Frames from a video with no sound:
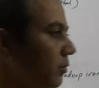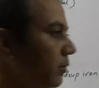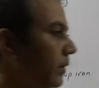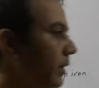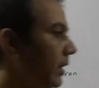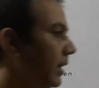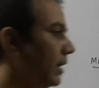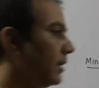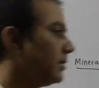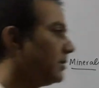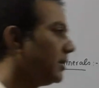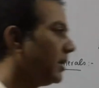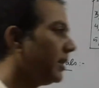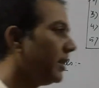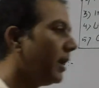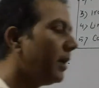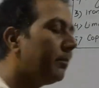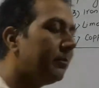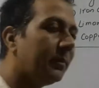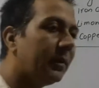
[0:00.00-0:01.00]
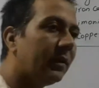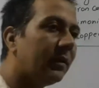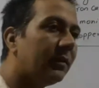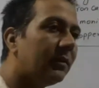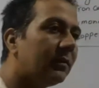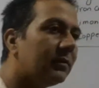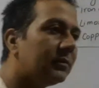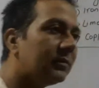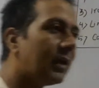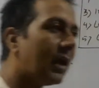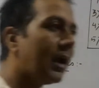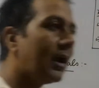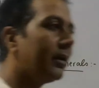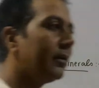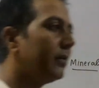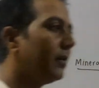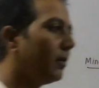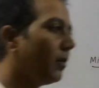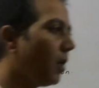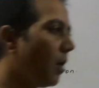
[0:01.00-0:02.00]
we can say that minerals
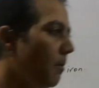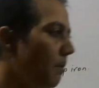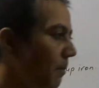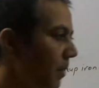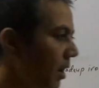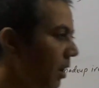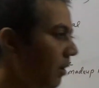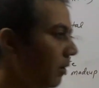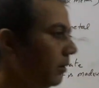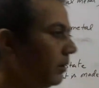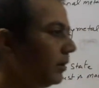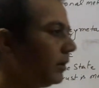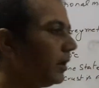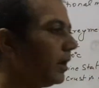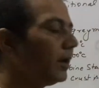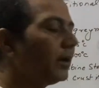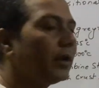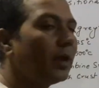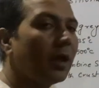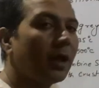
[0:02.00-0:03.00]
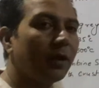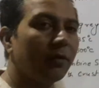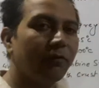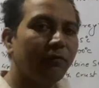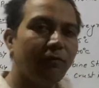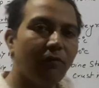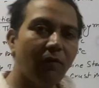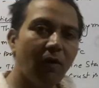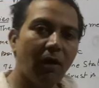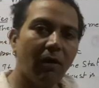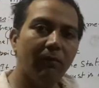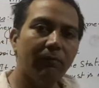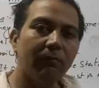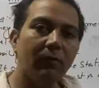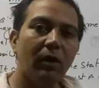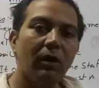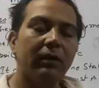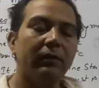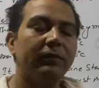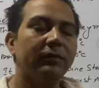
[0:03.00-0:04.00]
are the compound that are
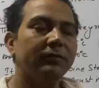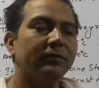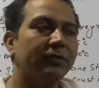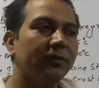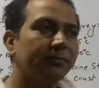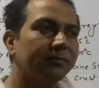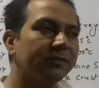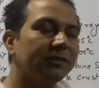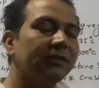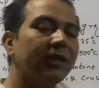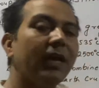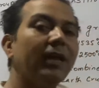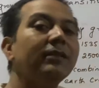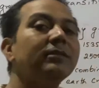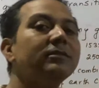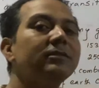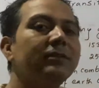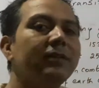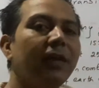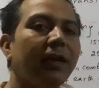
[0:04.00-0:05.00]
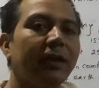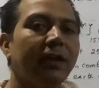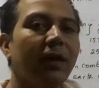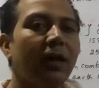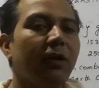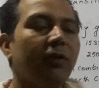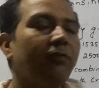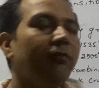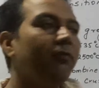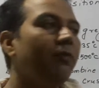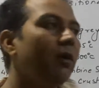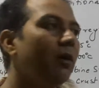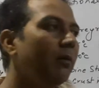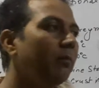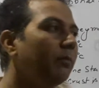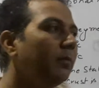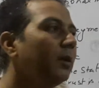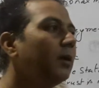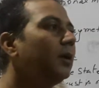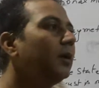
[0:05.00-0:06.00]
formed or the substance that are
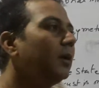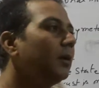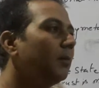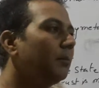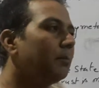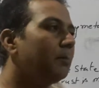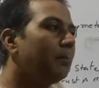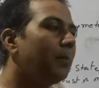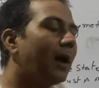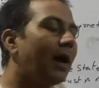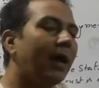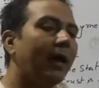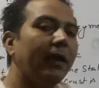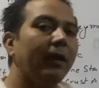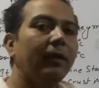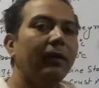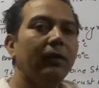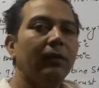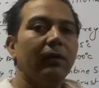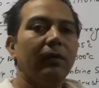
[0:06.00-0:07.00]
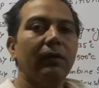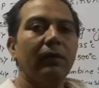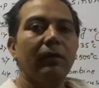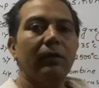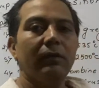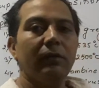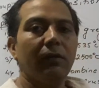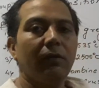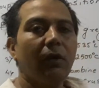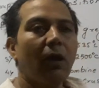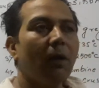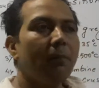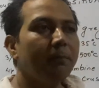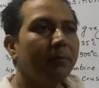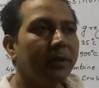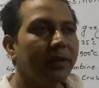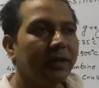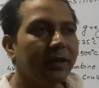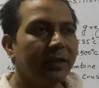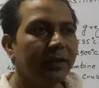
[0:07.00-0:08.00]
formed by the
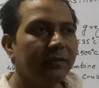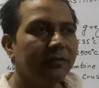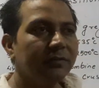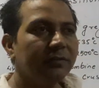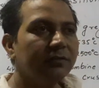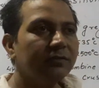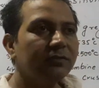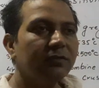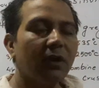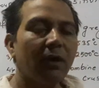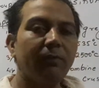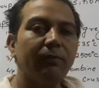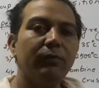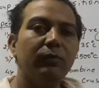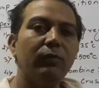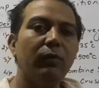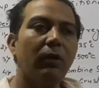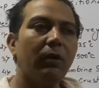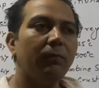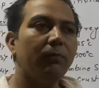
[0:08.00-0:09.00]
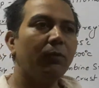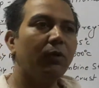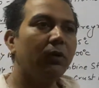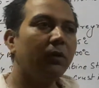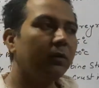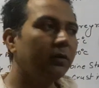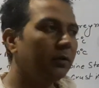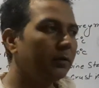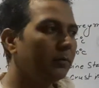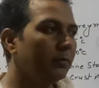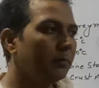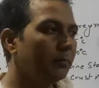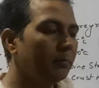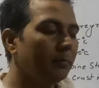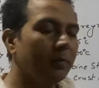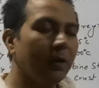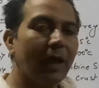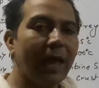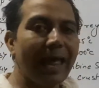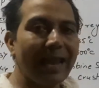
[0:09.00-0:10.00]
combinations of two or more
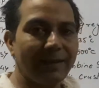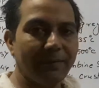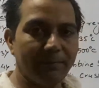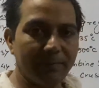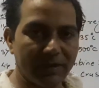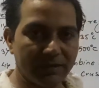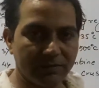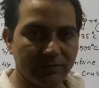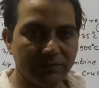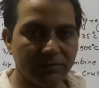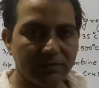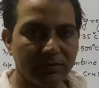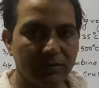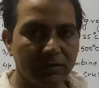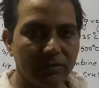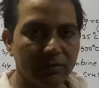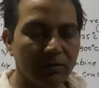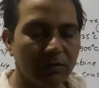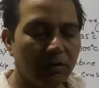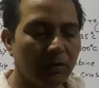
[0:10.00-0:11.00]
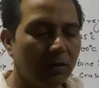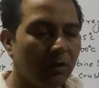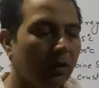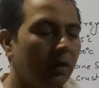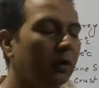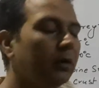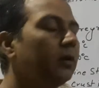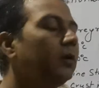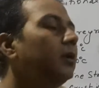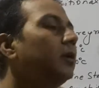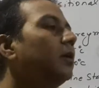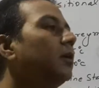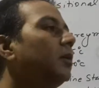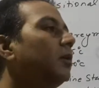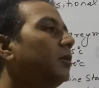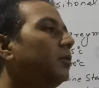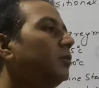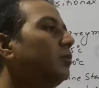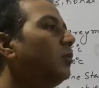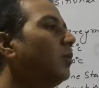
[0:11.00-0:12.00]
elements or
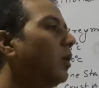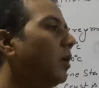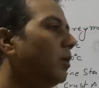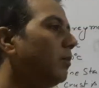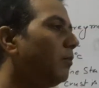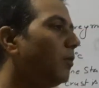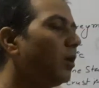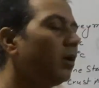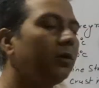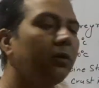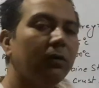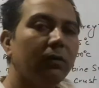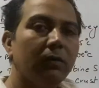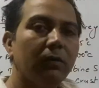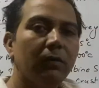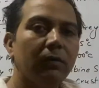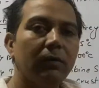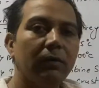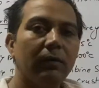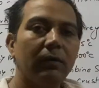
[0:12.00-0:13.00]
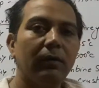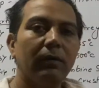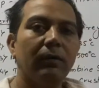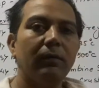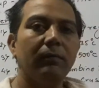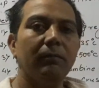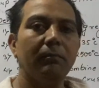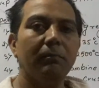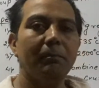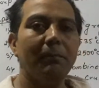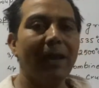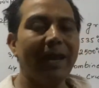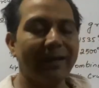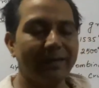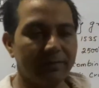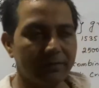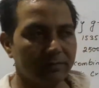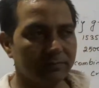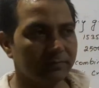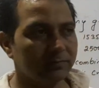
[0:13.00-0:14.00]
two or more
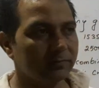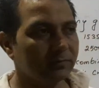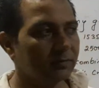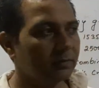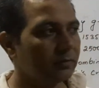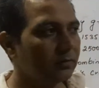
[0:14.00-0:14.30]
metals